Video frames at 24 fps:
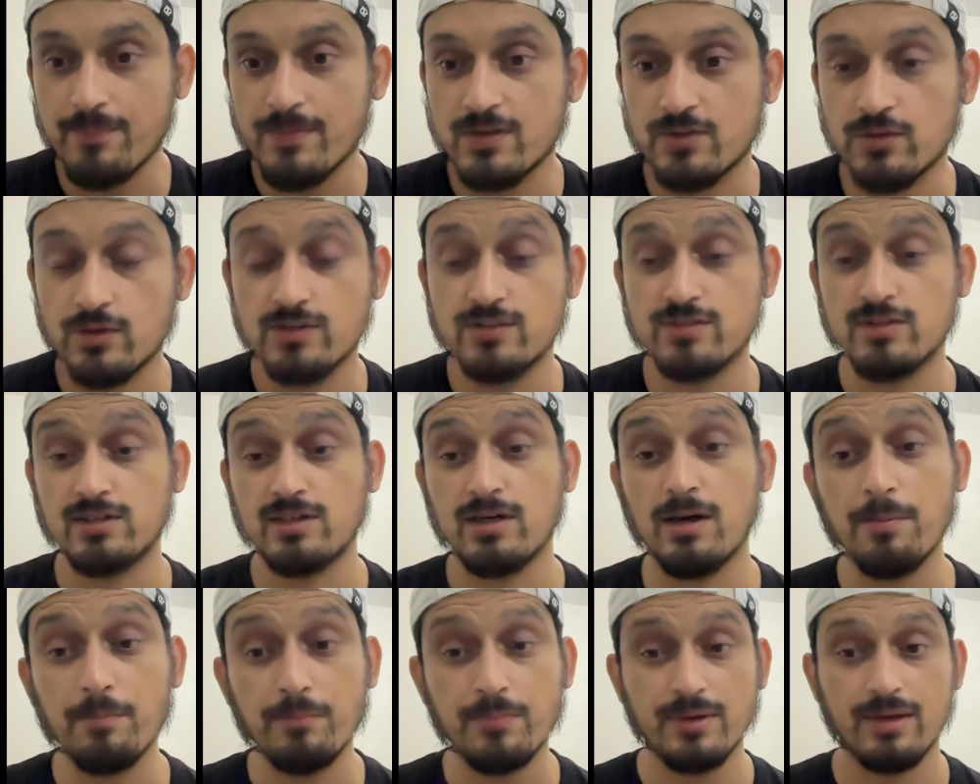So it's a
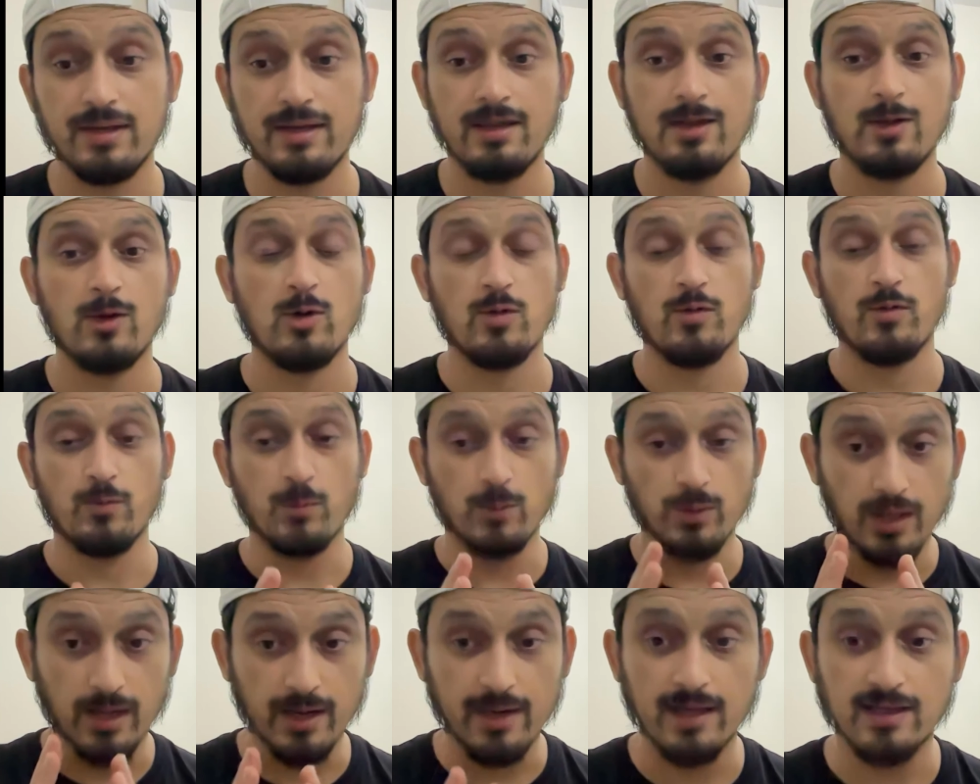company
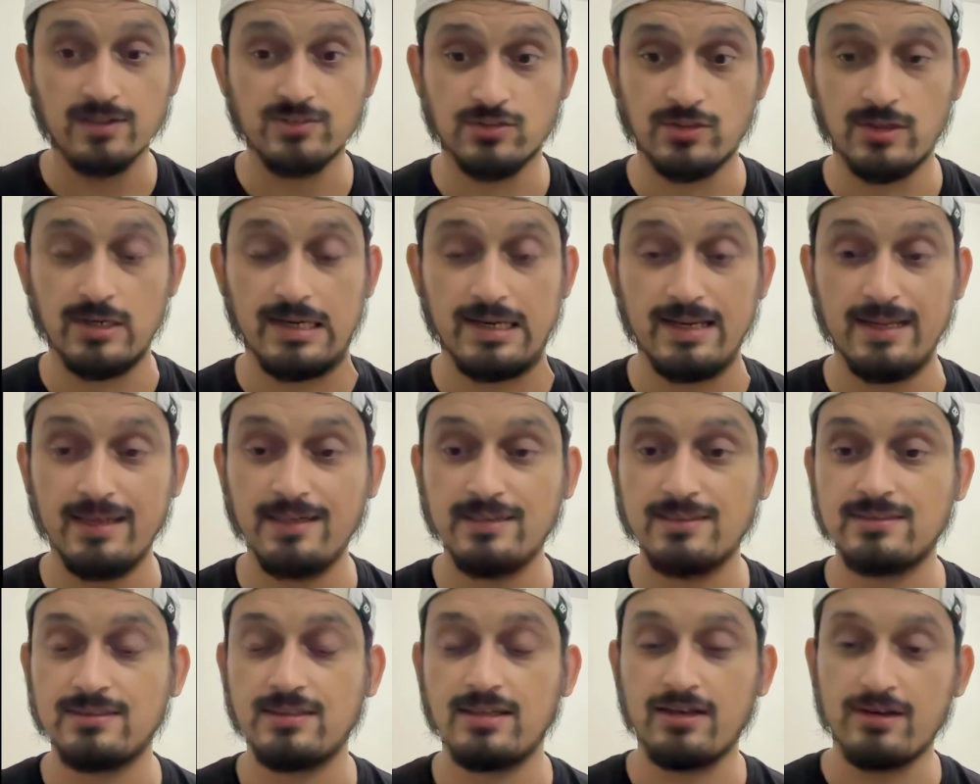that has
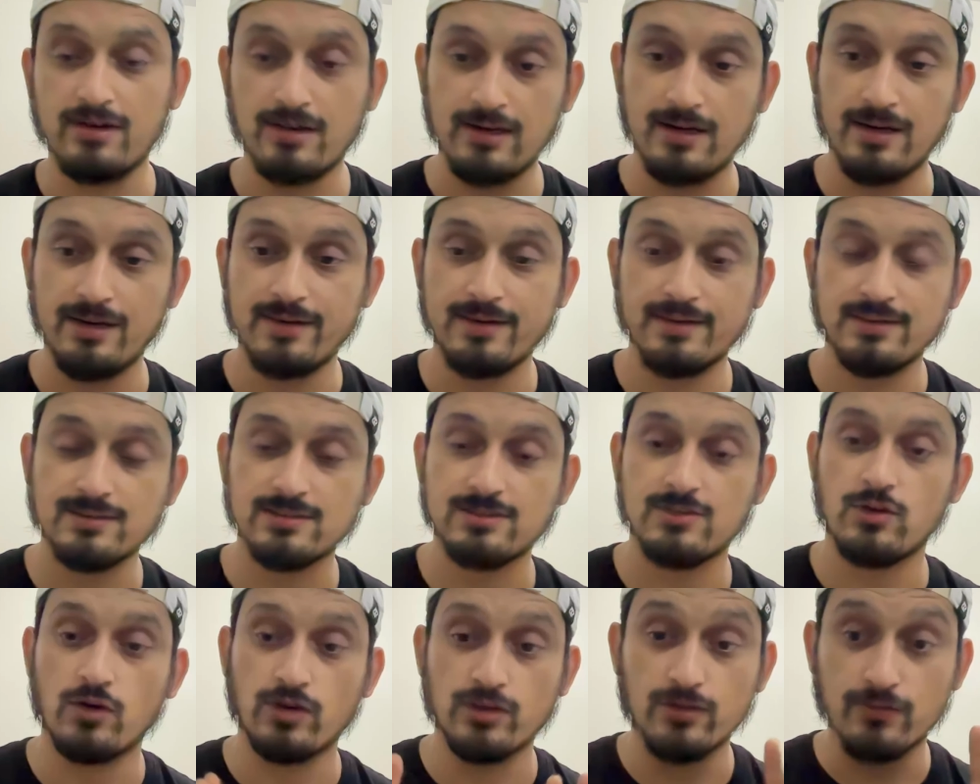released their
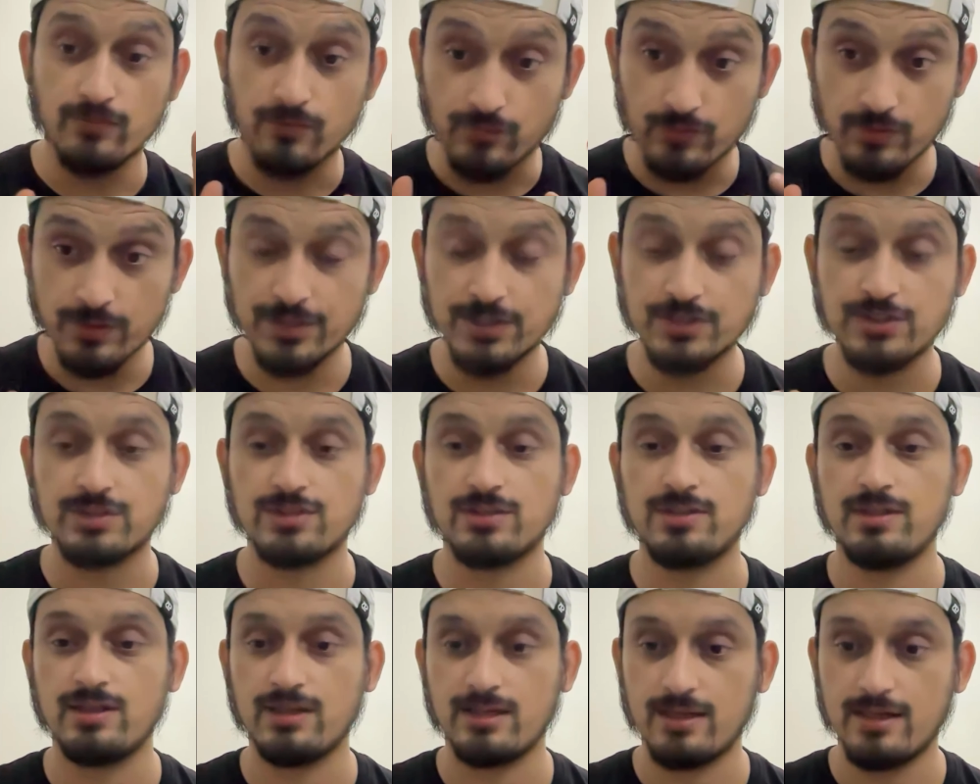latest or the
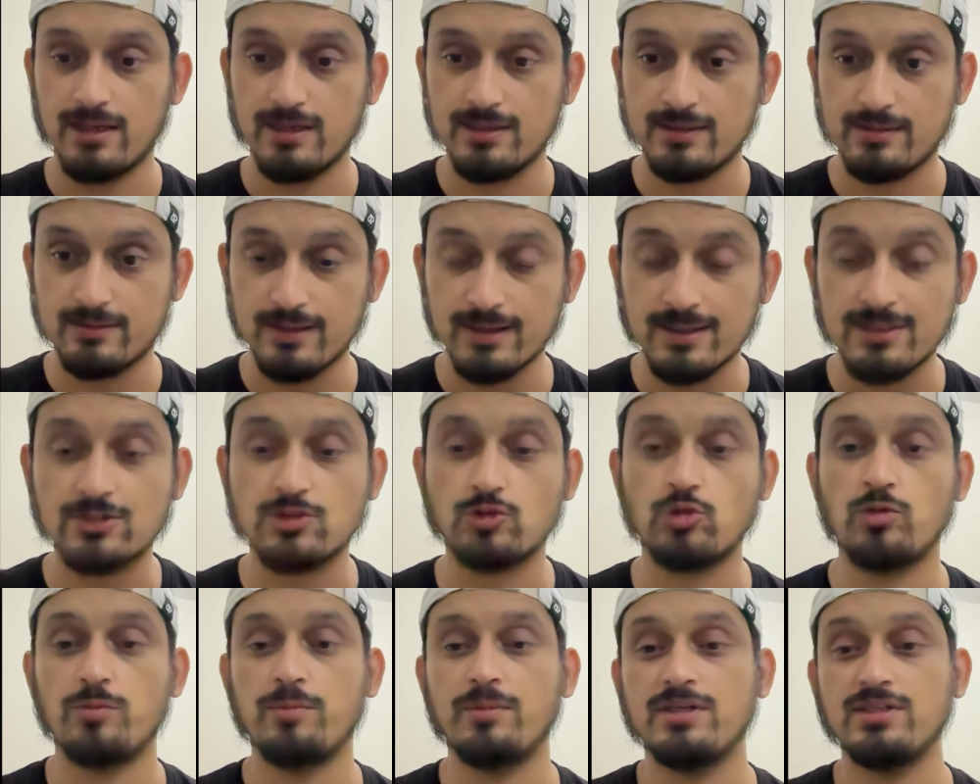first text
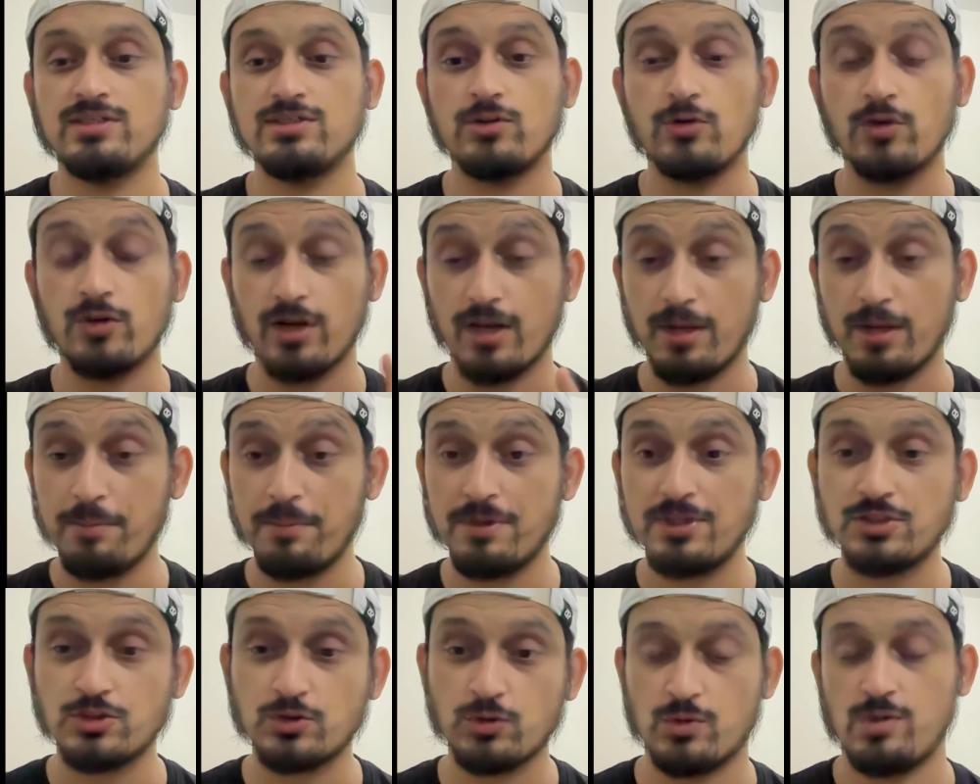to image or
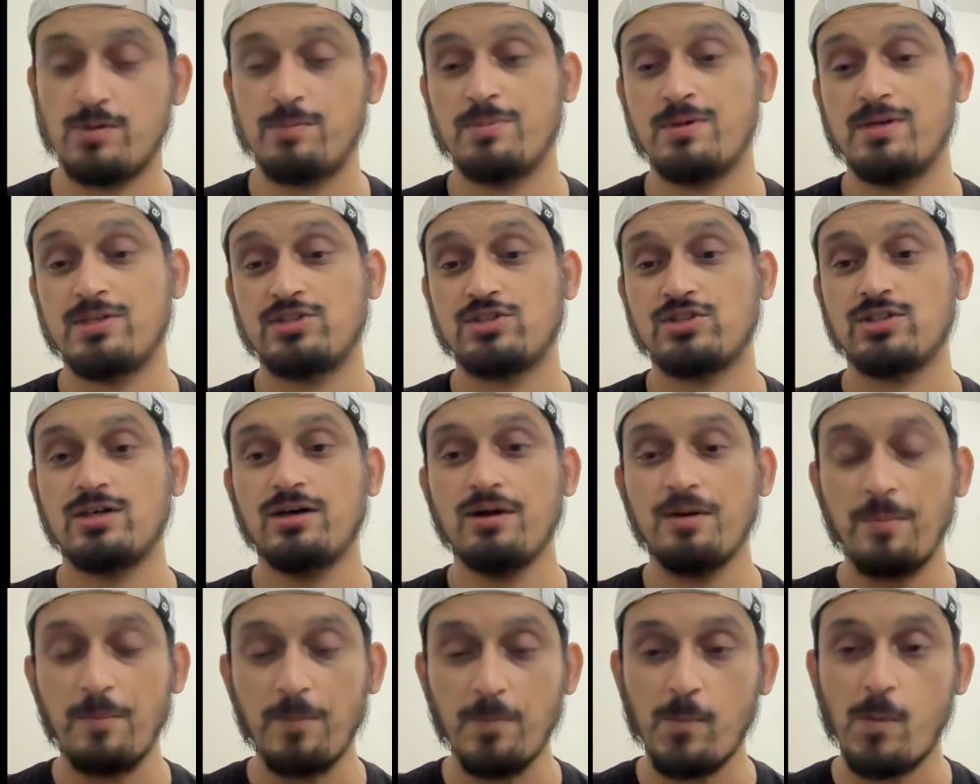image to image
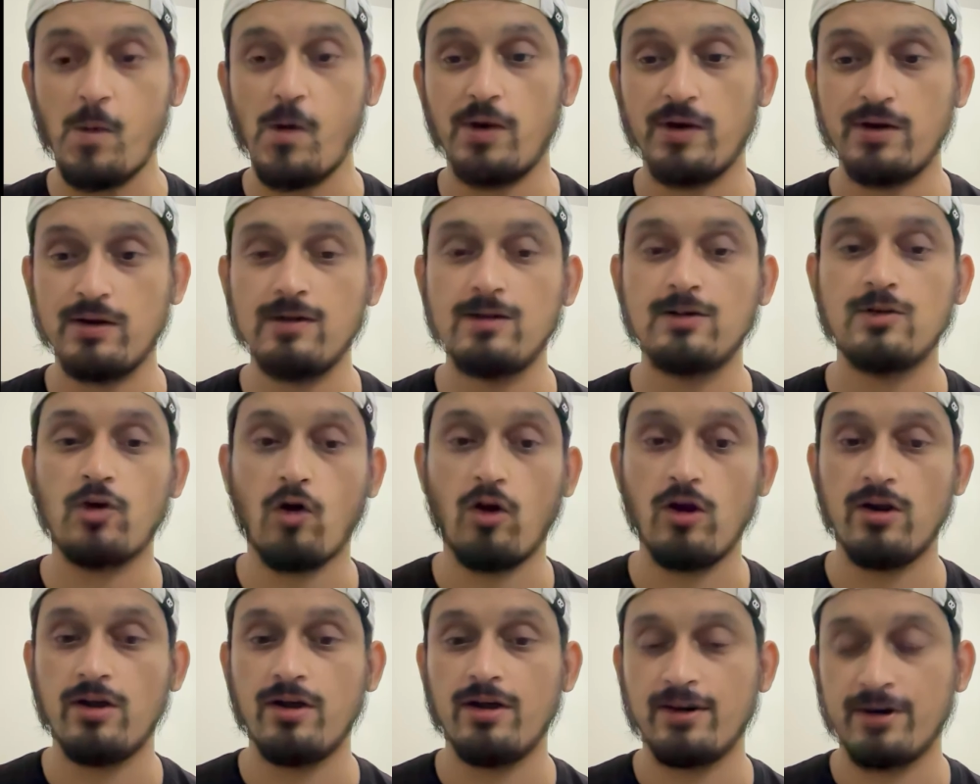model
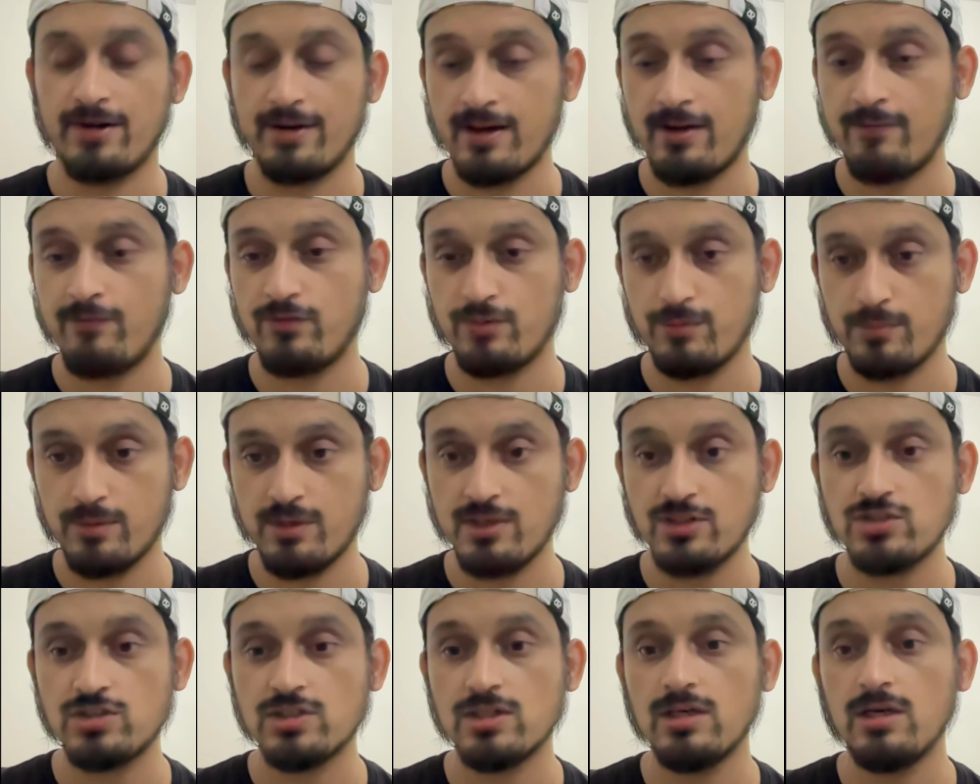called Reve
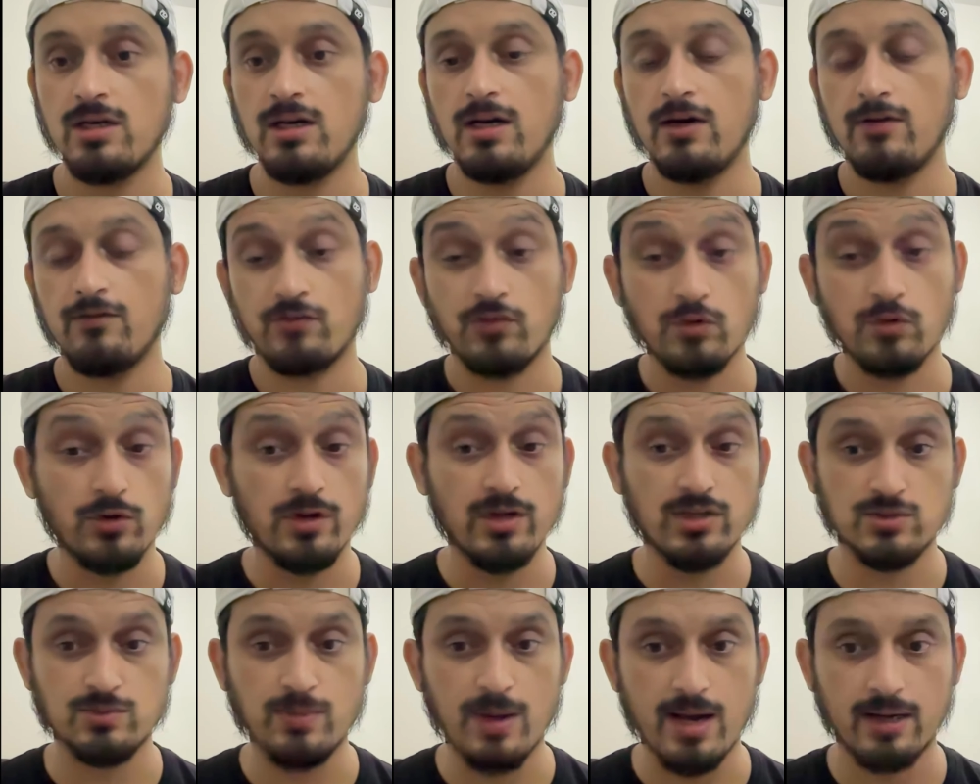Image few
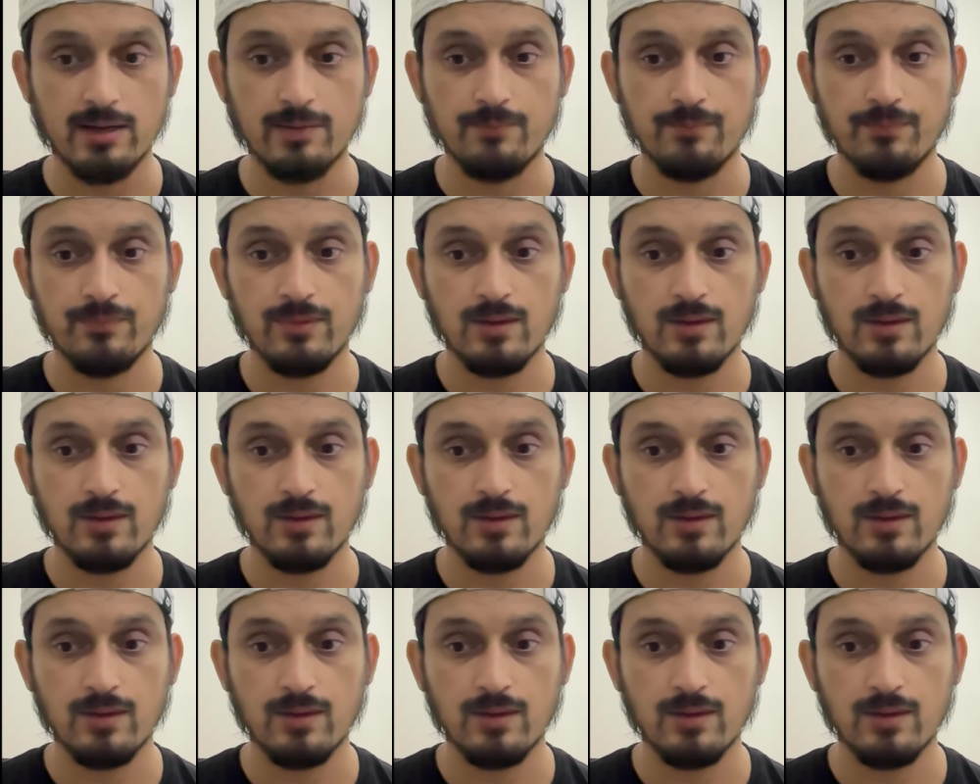days back.